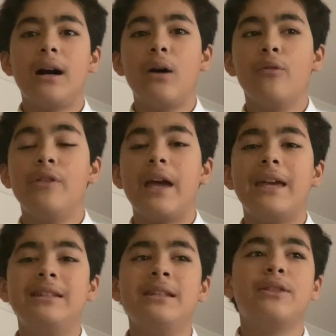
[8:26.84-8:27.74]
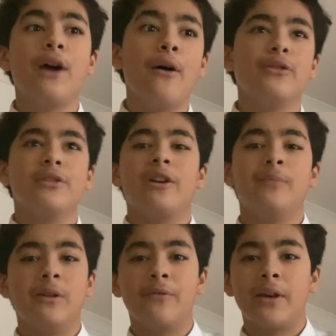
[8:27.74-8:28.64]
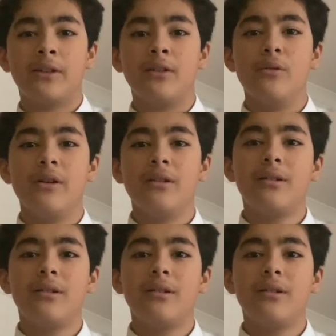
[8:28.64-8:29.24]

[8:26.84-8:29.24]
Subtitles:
out of the 80,000 that have been infected with it,